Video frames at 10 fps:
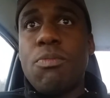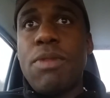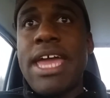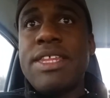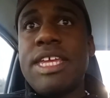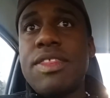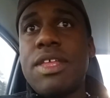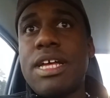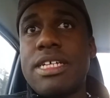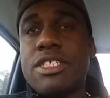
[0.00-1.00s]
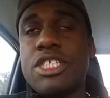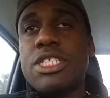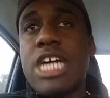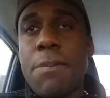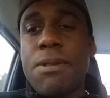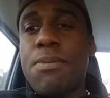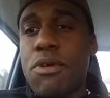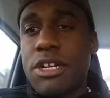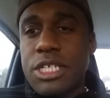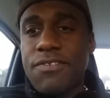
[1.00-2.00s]
Mainly just a couple of
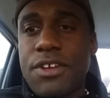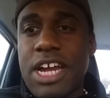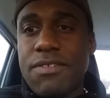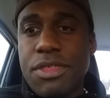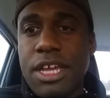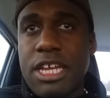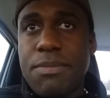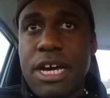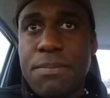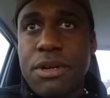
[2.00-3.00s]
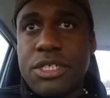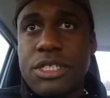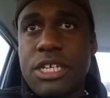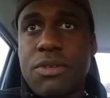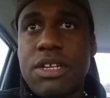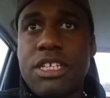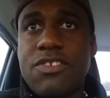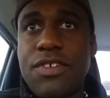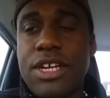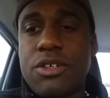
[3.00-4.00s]
pointers you're ever thinking about purchasing one of
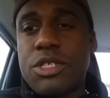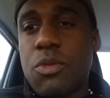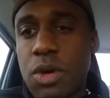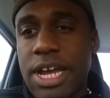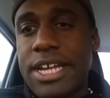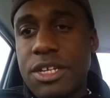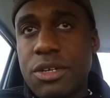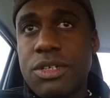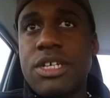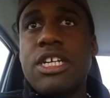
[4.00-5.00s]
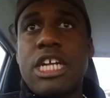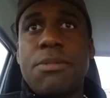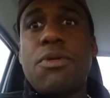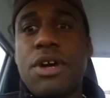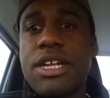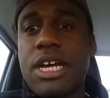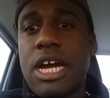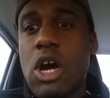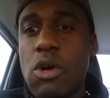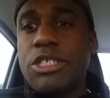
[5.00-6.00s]
these vehicles, or what I do. Number one,
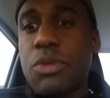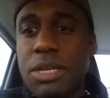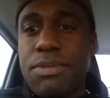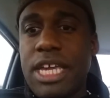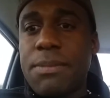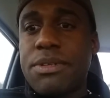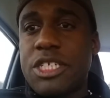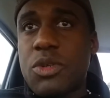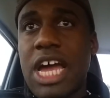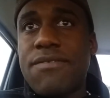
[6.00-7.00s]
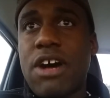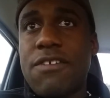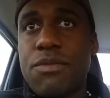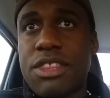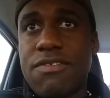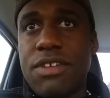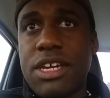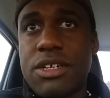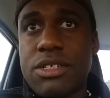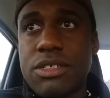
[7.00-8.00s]
I always want to be able to drive off with the
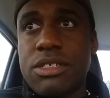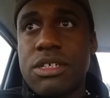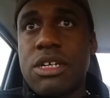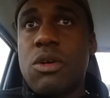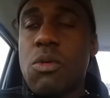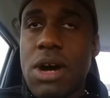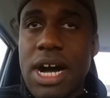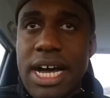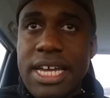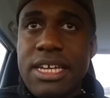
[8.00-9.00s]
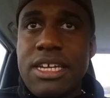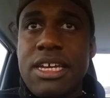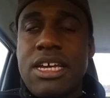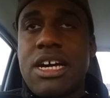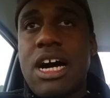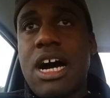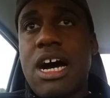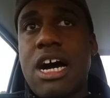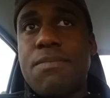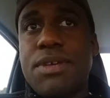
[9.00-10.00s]
vehicle. Why?
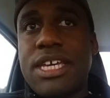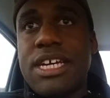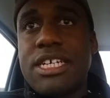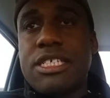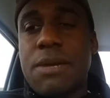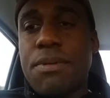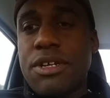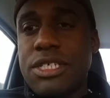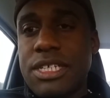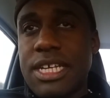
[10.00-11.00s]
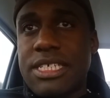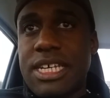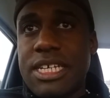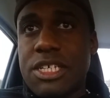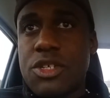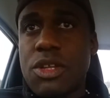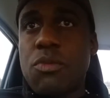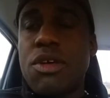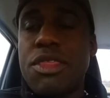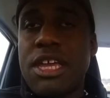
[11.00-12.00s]
Because a person that says there's only
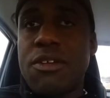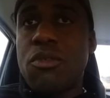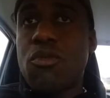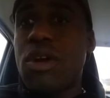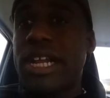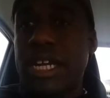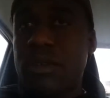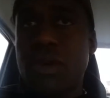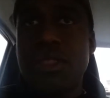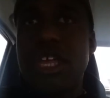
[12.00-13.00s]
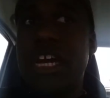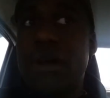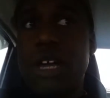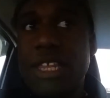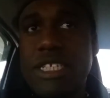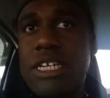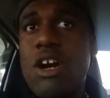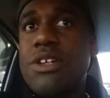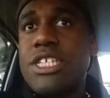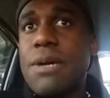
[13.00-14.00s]
one thing running or one thing that's
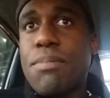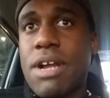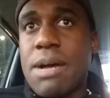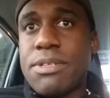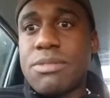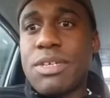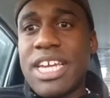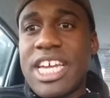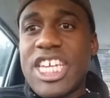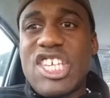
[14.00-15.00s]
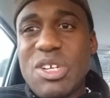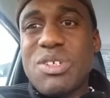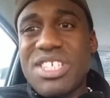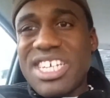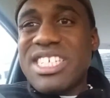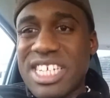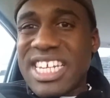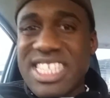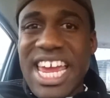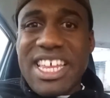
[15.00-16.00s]
causing a problem usually isn't
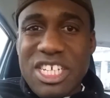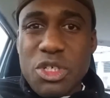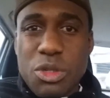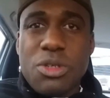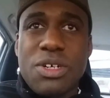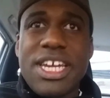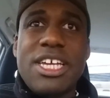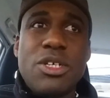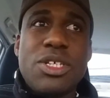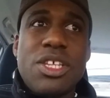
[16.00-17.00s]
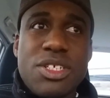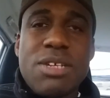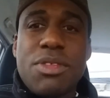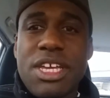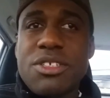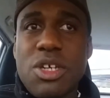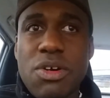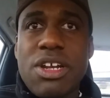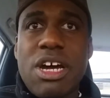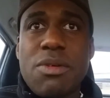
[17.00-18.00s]
exactly true. Okay, usually there's something else
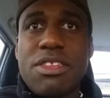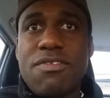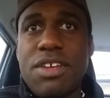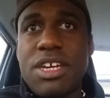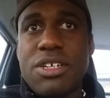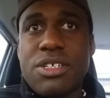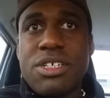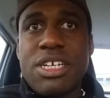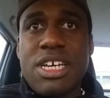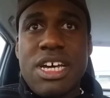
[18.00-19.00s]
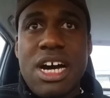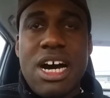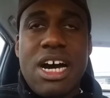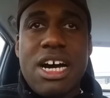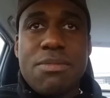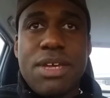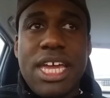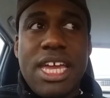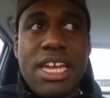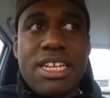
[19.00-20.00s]
going on with the vehicle,
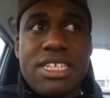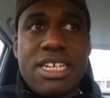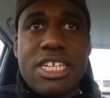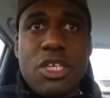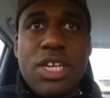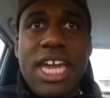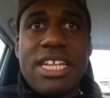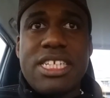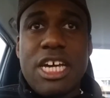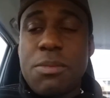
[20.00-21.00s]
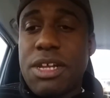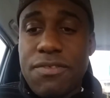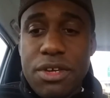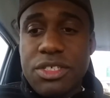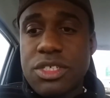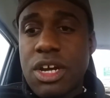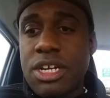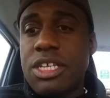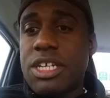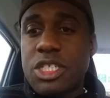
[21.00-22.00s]
and you can't tell. But if you can
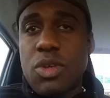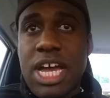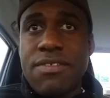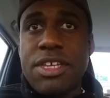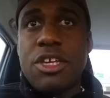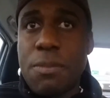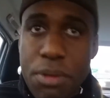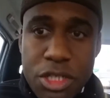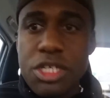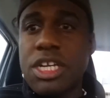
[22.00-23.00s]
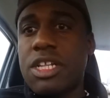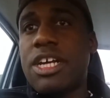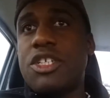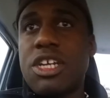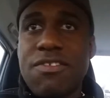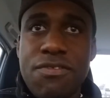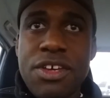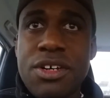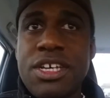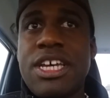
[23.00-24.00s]
start it, you can drive it, you can push in the clutch, you can
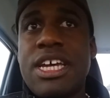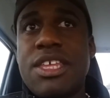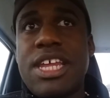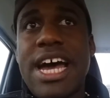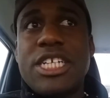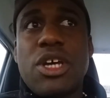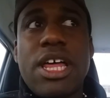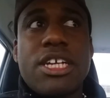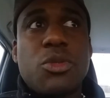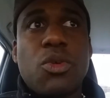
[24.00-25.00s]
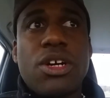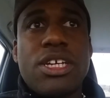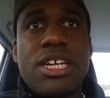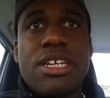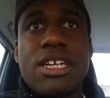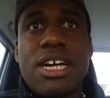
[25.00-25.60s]
feel that the hydraulic is working,